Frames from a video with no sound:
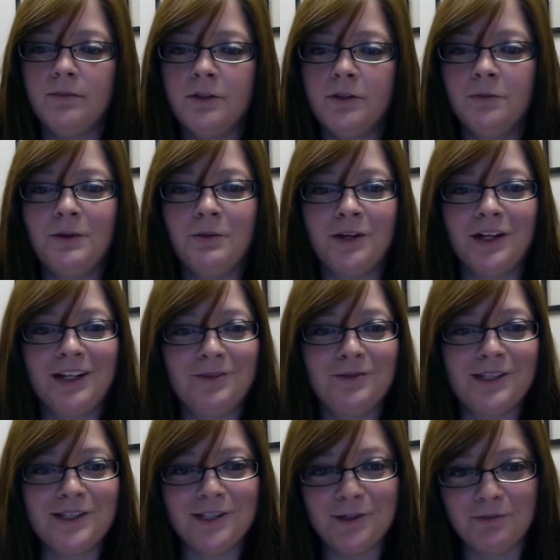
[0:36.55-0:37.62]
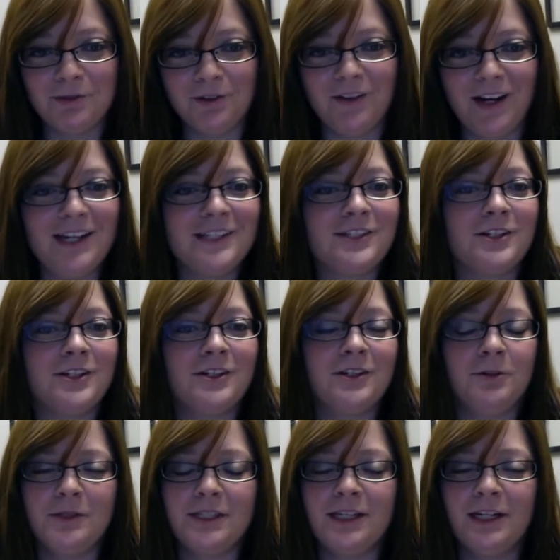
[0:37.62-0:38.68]
You'll be working with a supervisor,
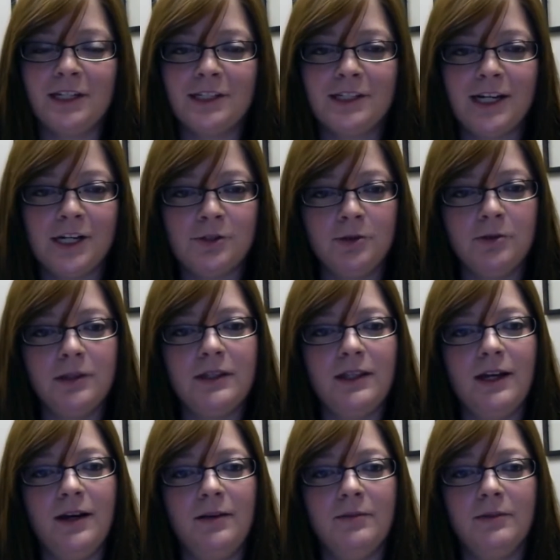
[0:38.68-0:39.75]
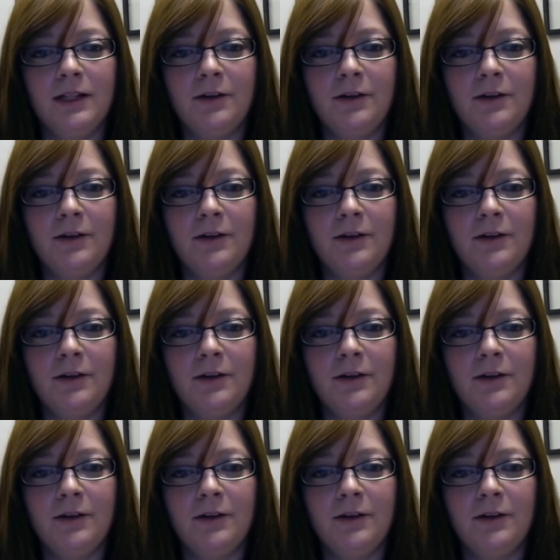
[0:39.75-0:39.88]
you'll be setting a schedule with them,